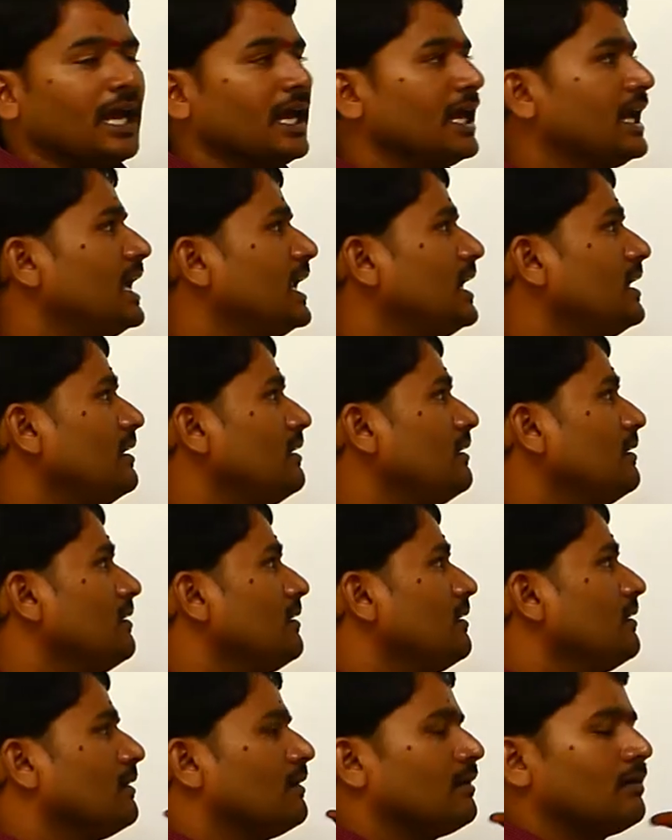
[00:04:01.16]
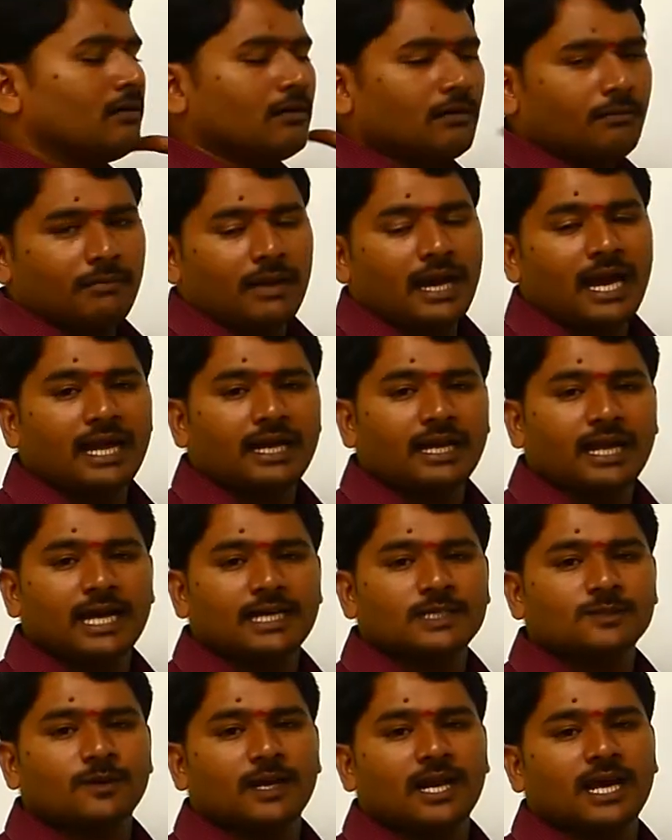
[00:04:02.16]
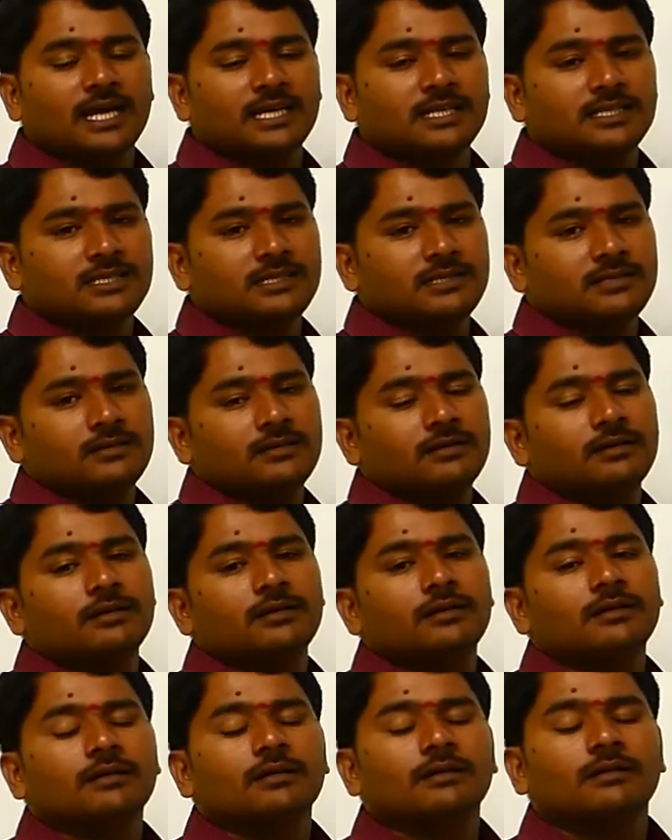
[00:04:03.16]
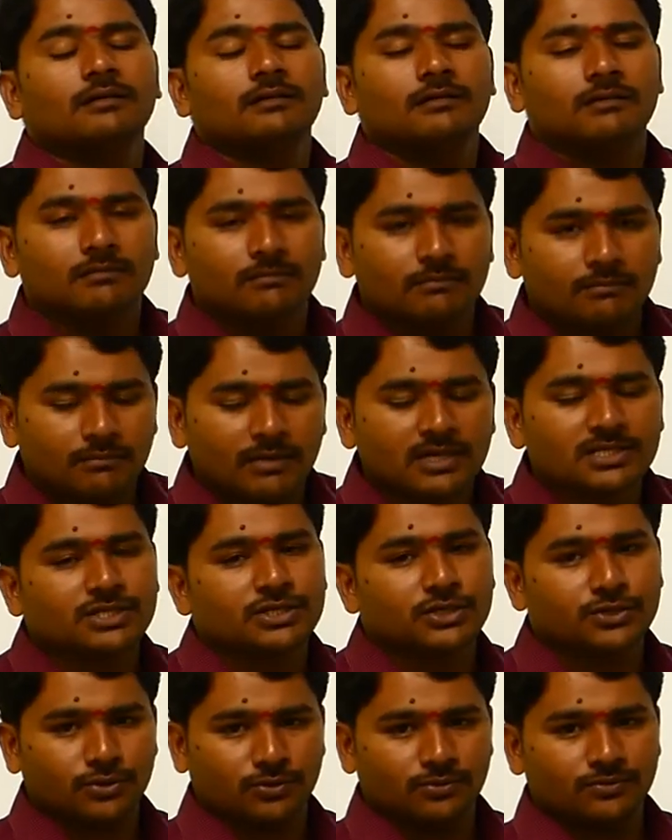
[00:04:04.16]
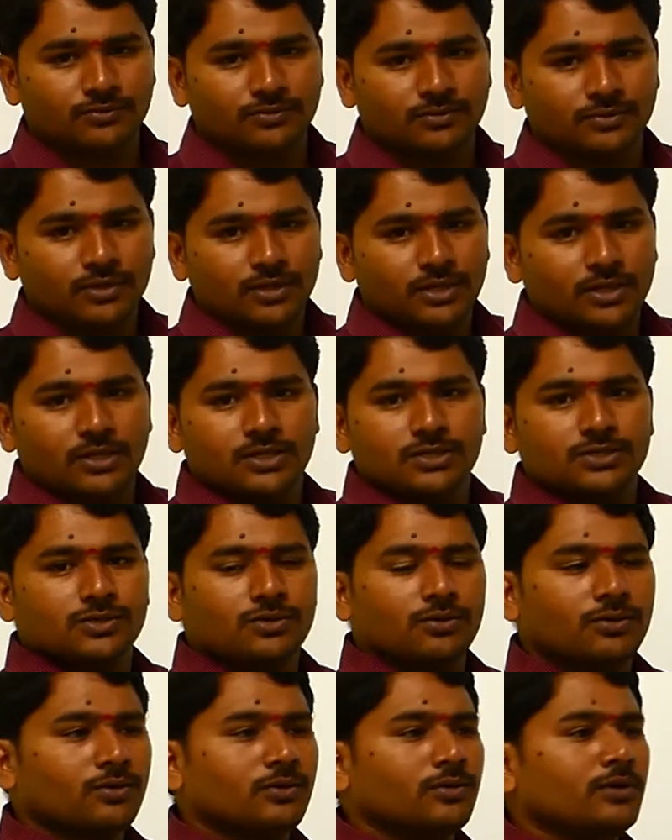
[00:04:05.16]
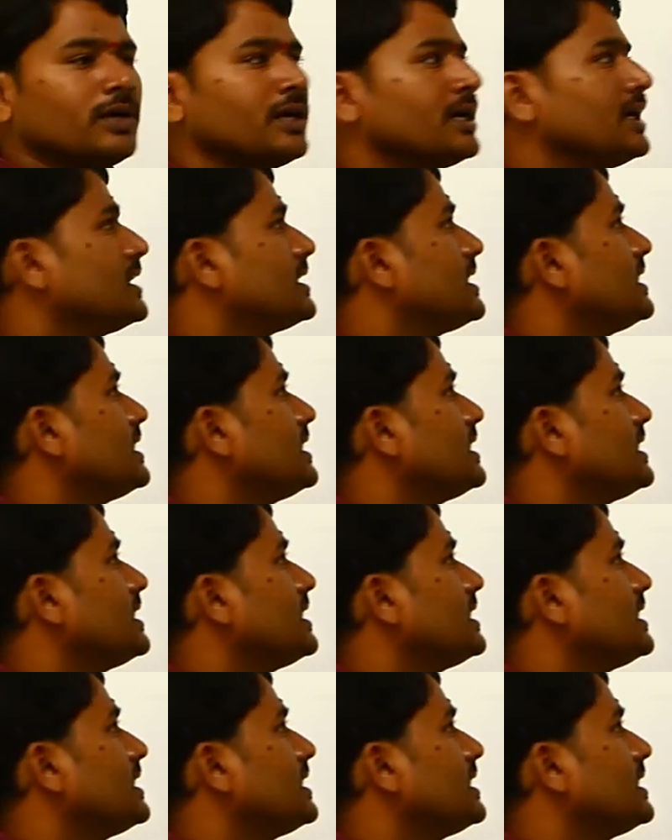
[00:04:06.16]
in uh, man as well as mosquito. So it